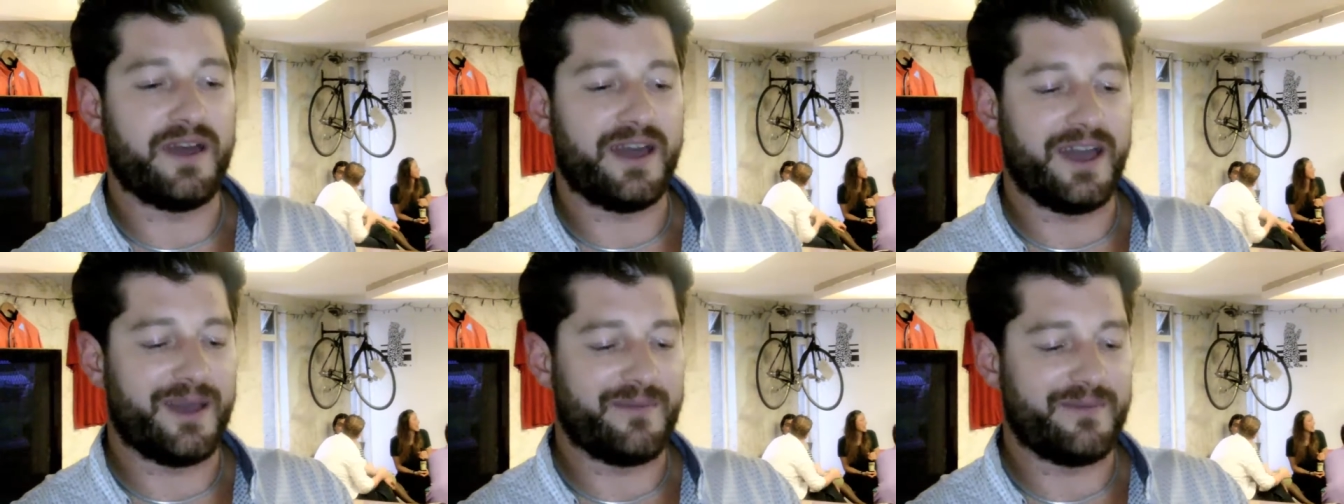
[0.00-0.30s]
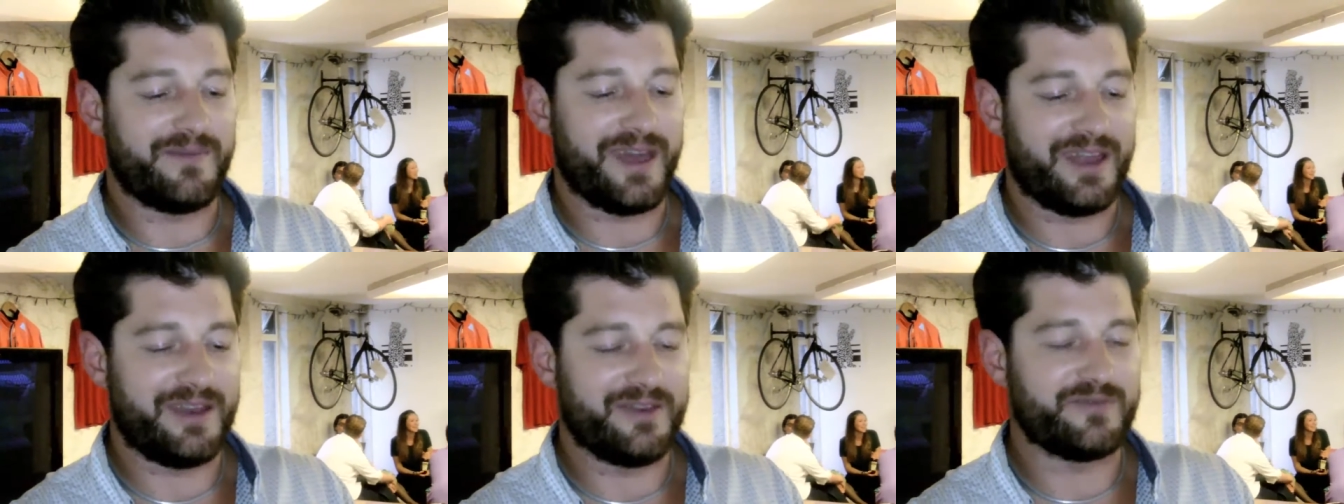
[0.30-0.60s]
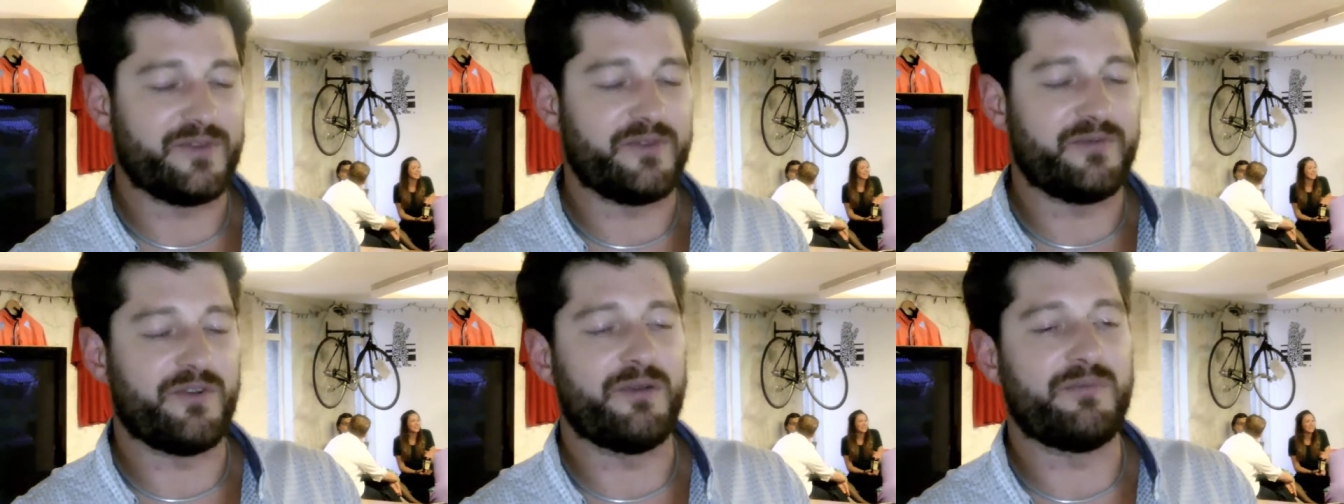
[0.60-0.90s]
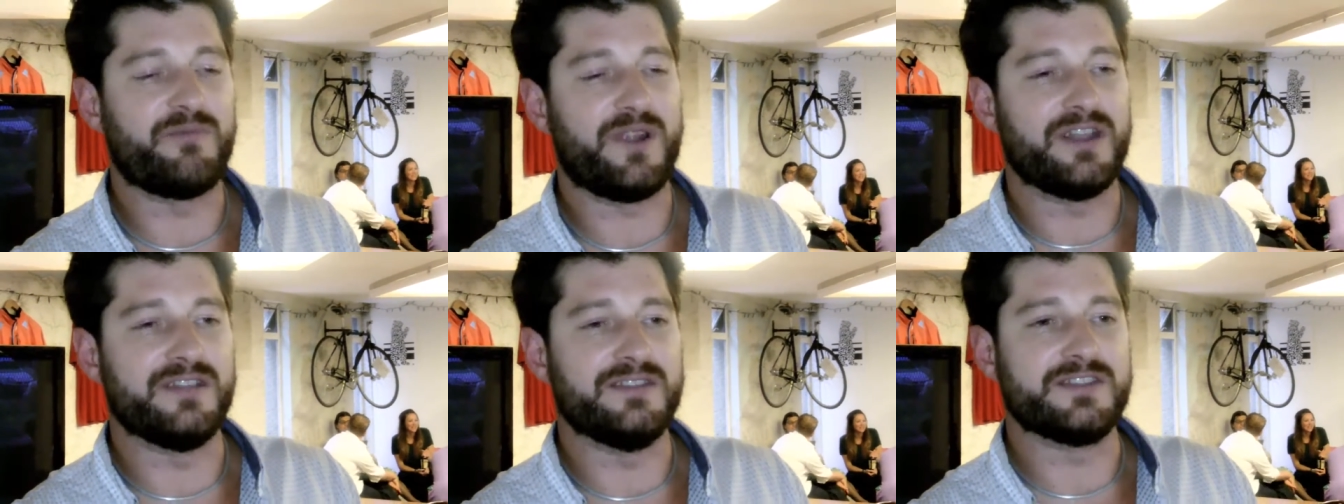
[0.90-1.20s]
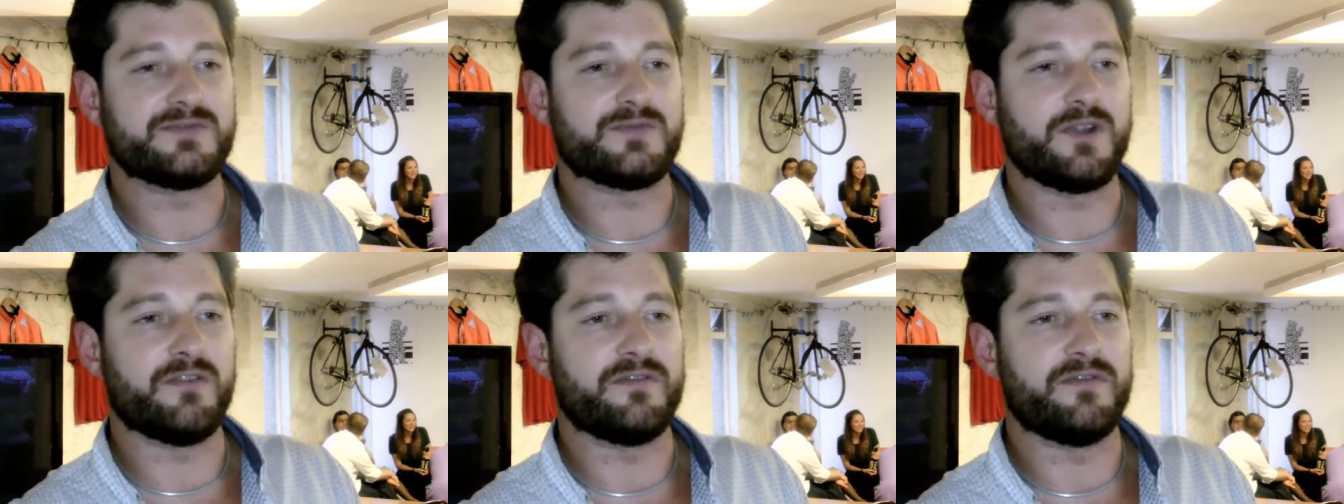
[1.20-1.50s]
and Rob
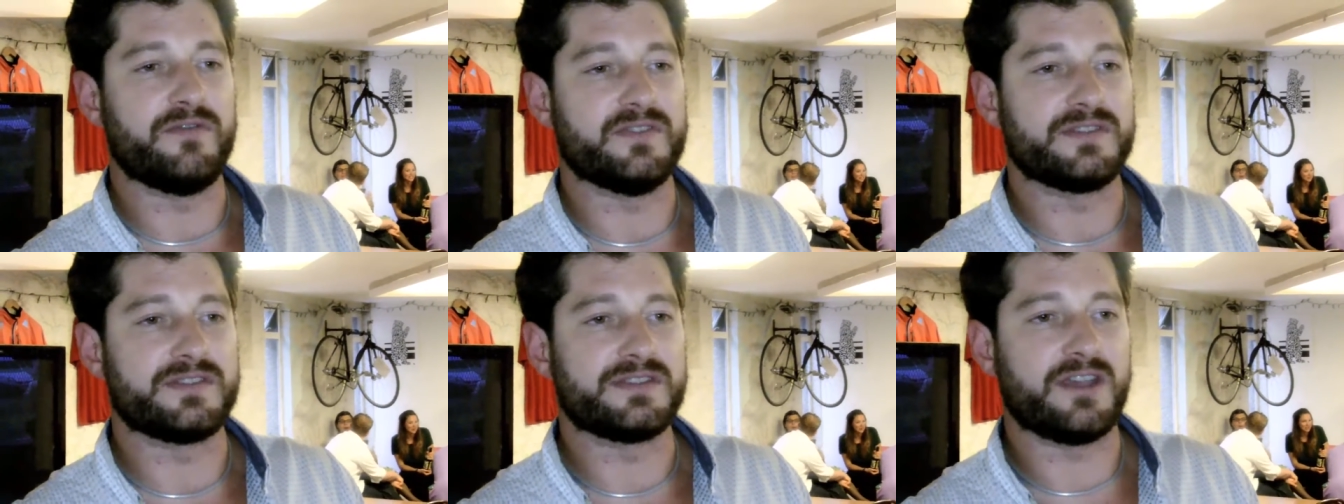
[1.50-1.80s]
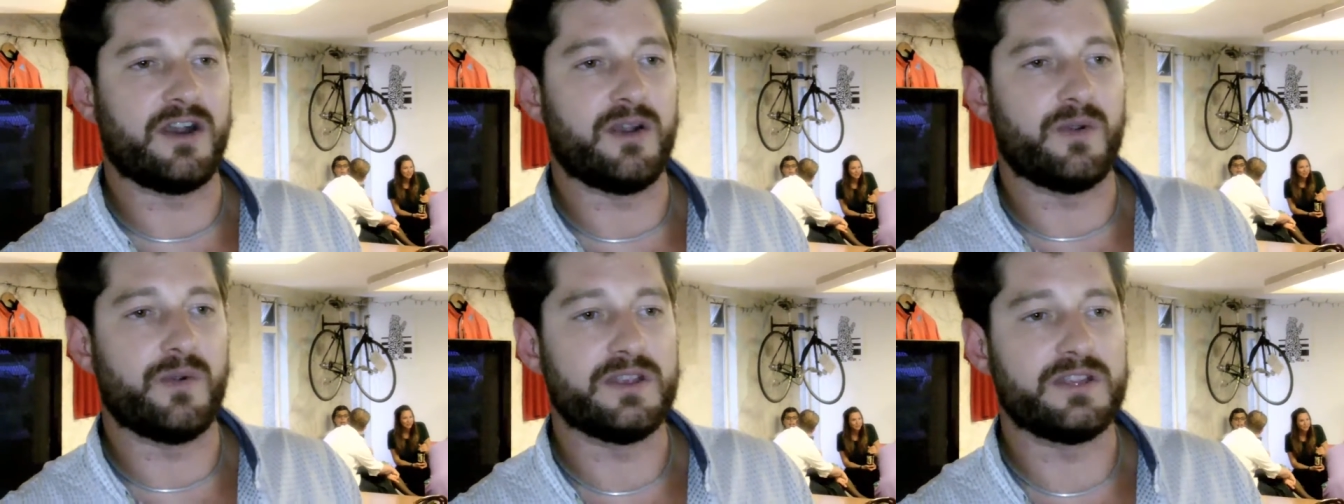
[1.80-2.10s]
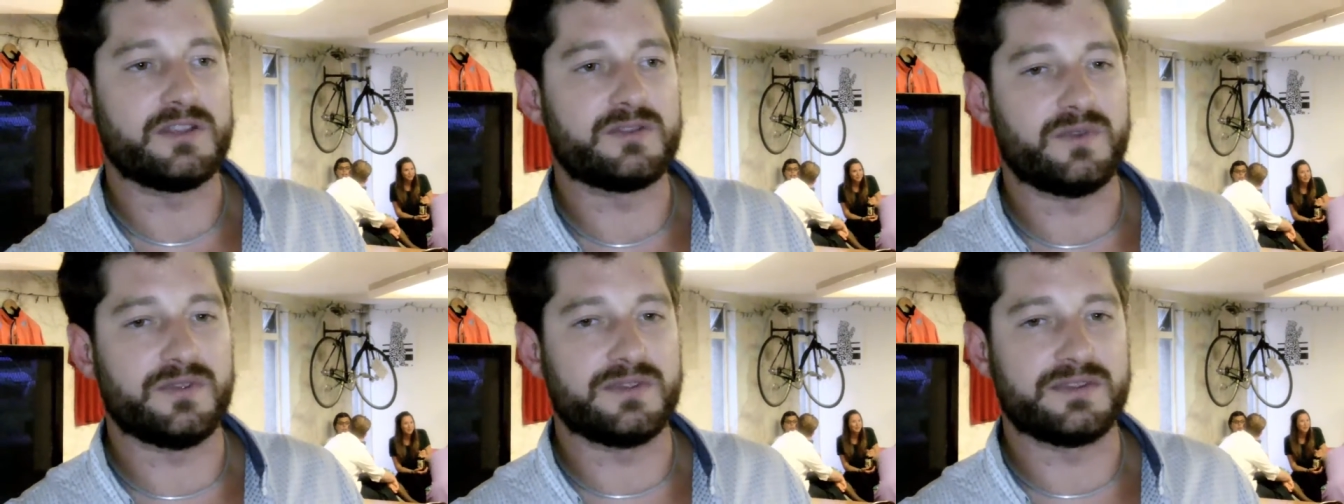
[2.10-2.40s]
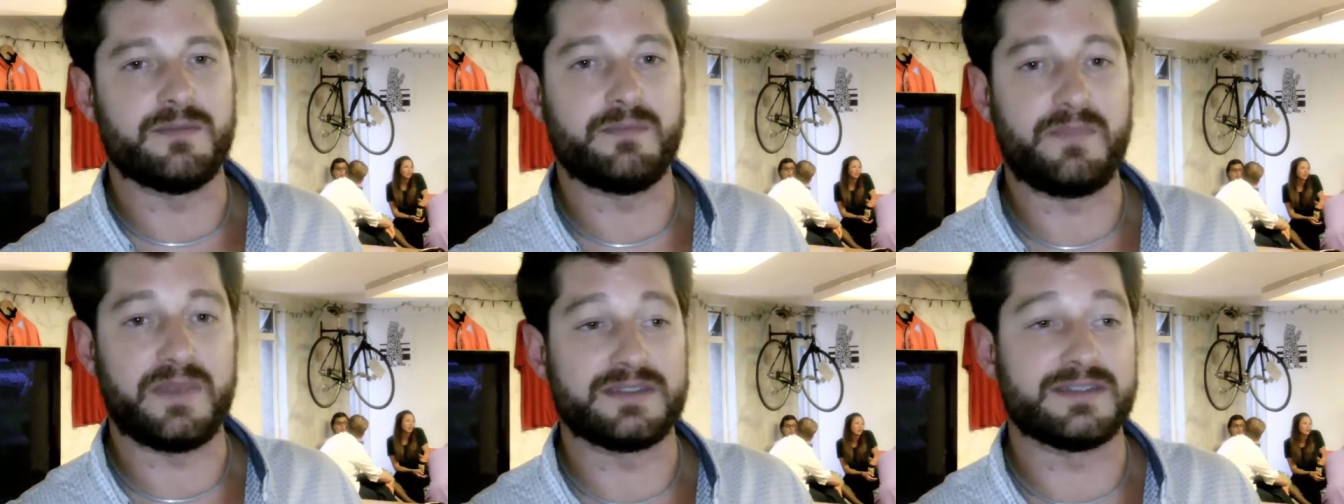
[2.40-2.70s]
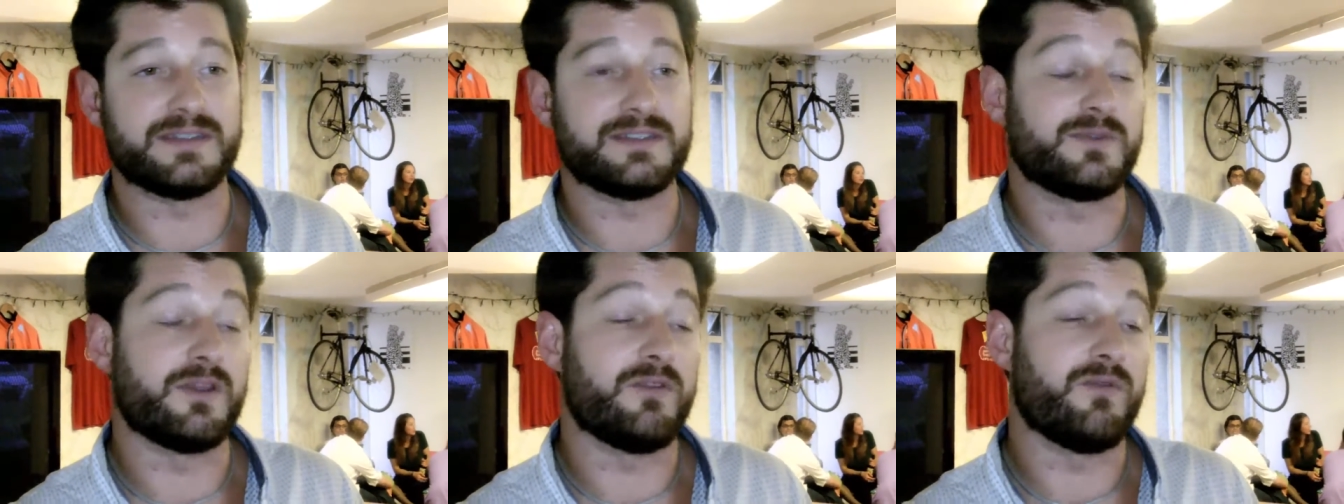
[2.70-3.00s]
runs Rob for the Soul, which was the
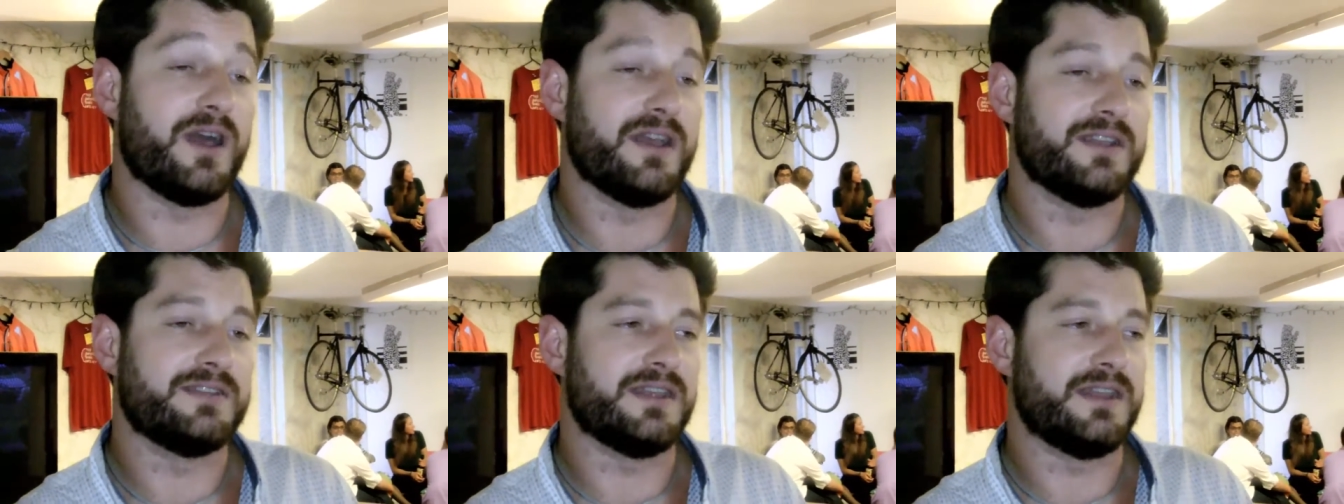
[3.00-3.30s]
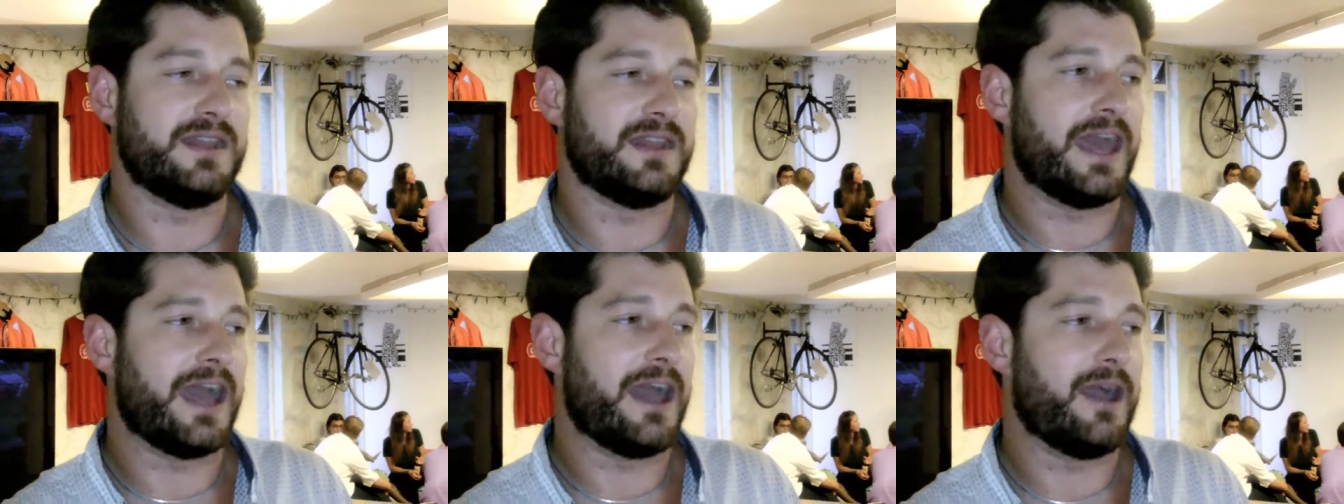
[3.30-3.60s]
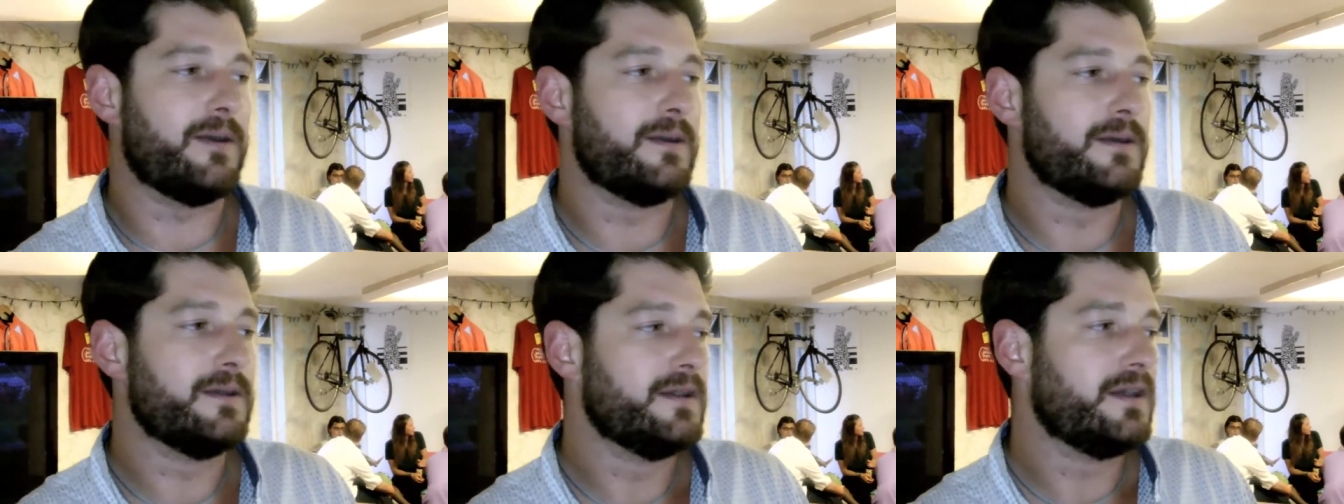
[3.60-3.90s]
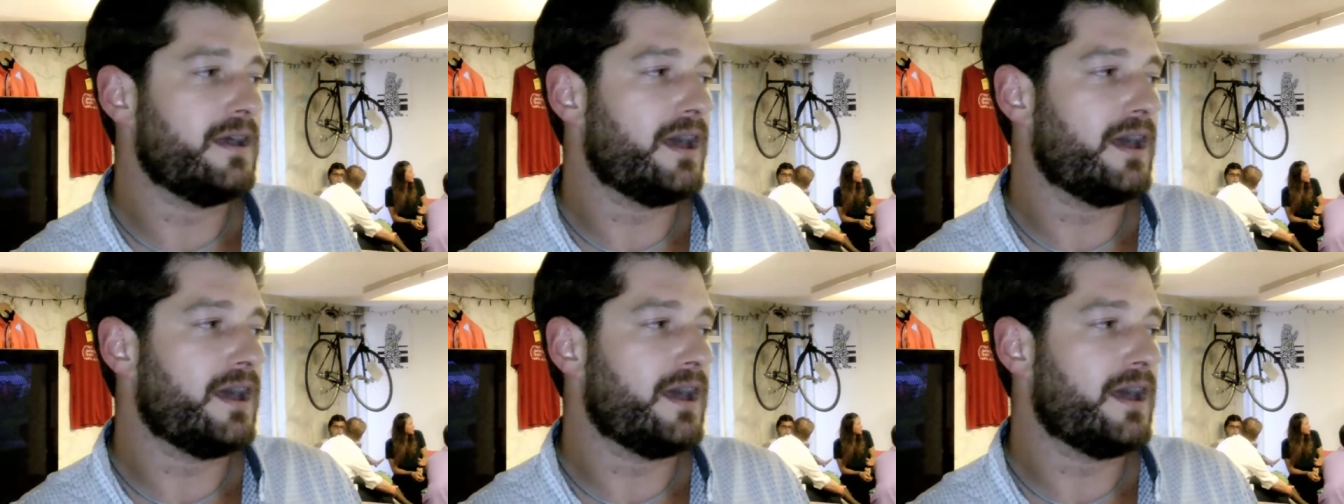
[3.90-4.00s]
business we're writing now.